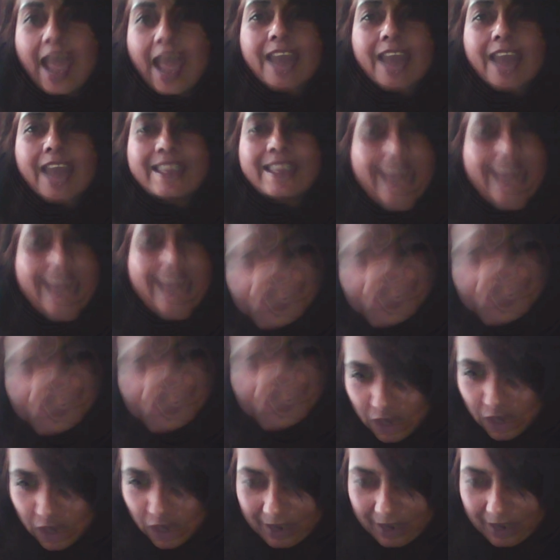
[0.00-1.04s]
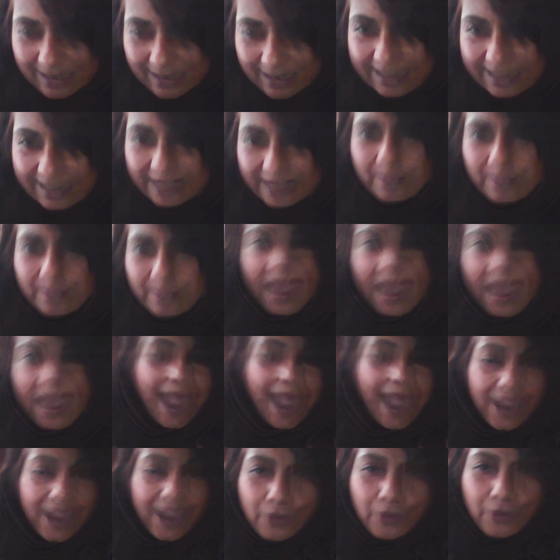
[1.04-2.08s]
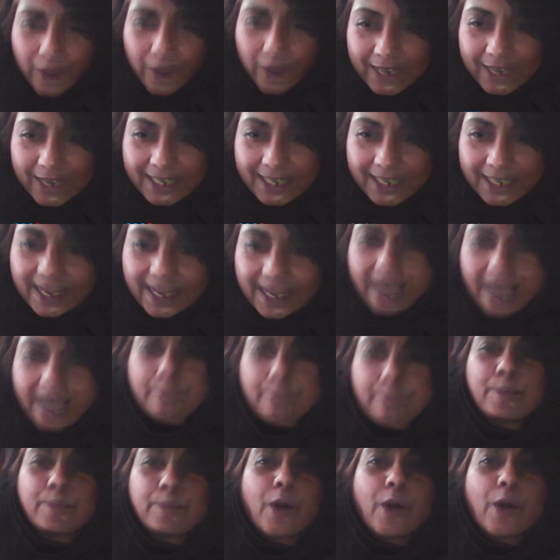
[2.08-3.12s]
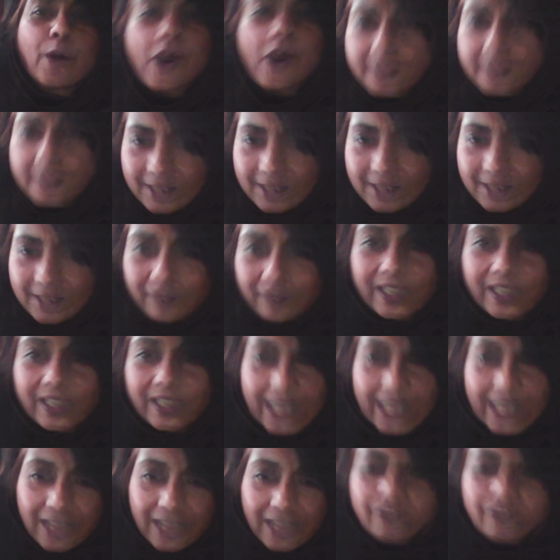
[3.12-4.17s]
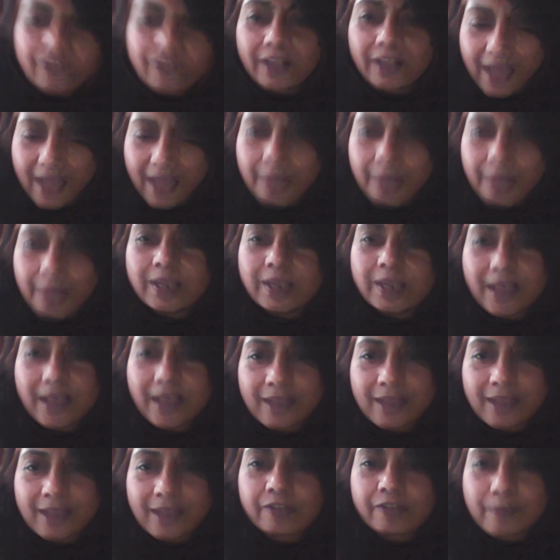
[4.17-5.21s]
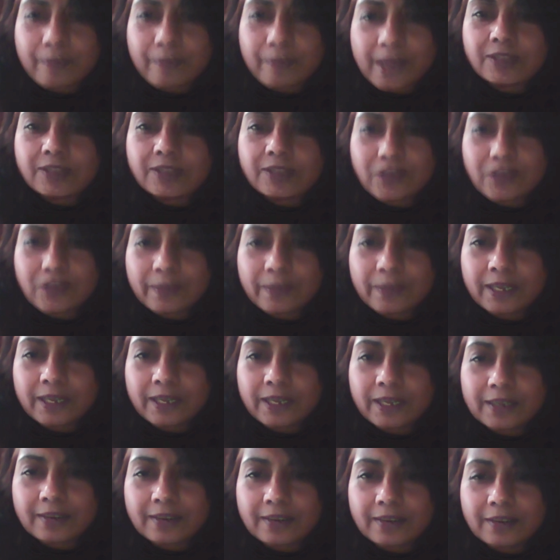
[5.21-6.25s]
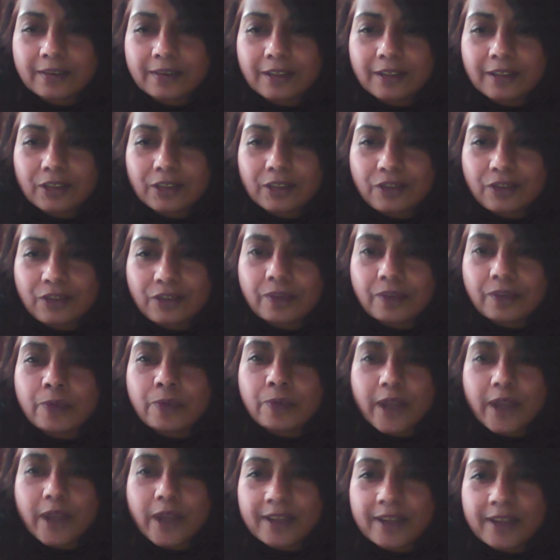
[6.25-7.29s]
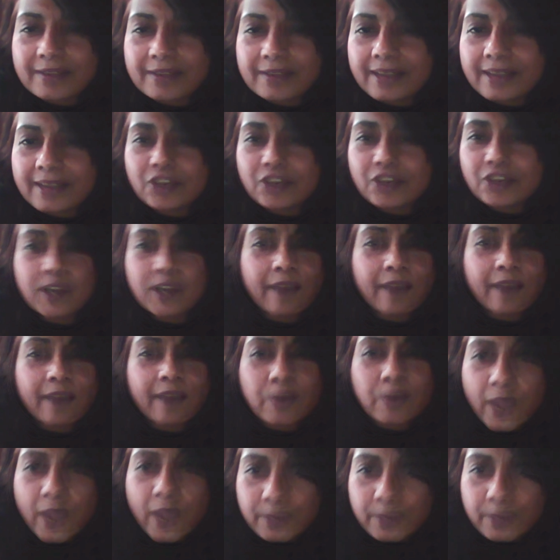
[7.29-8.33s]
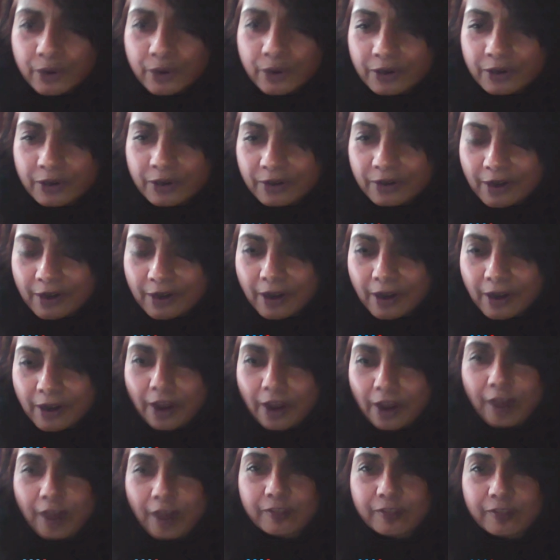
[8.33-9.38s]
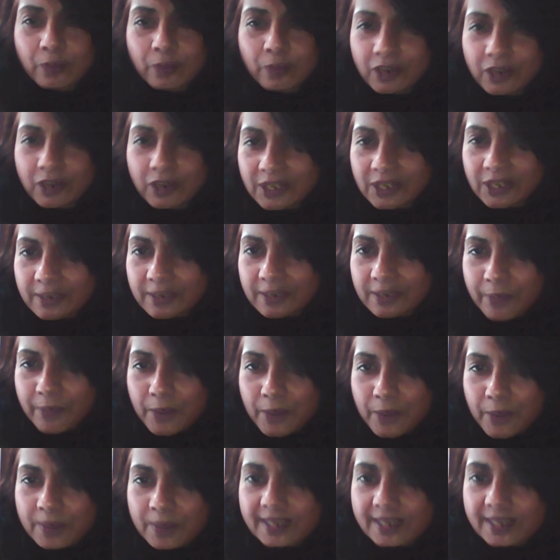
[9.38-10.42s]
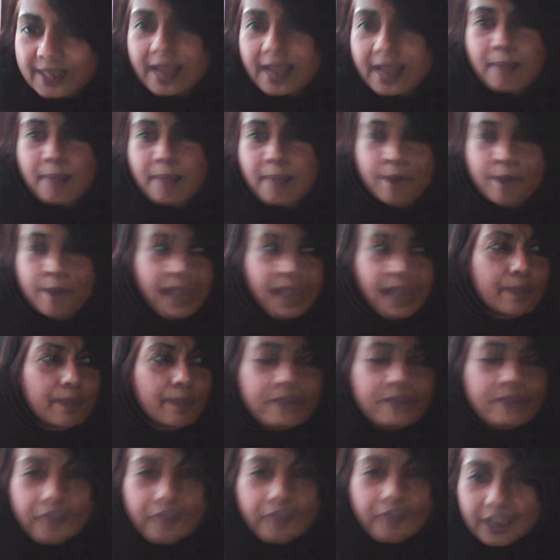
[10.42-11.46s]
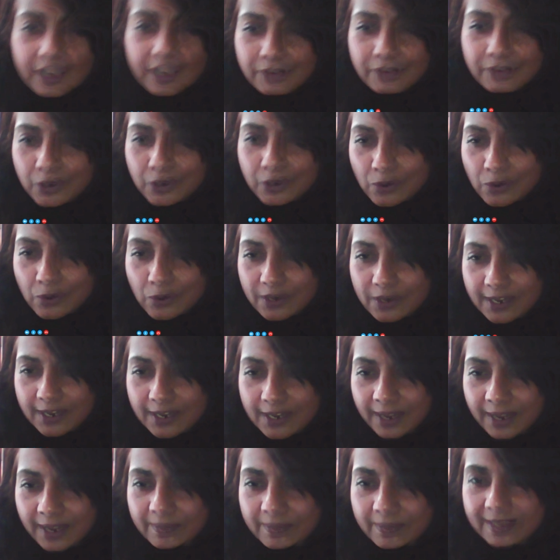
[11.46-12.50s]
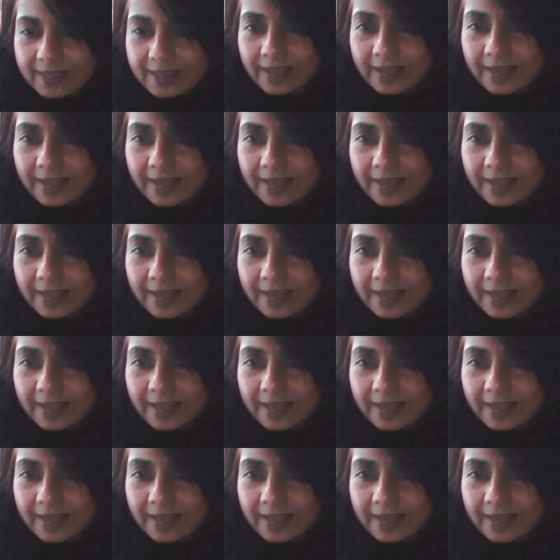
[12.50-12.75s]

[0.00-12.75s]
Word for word: yellow journalism, hack writing, and positive evil emanating from mainstream media. You know, from writers like Sharon Weinberger yeah. of the Washington Post, Mike McPhate of New York Times,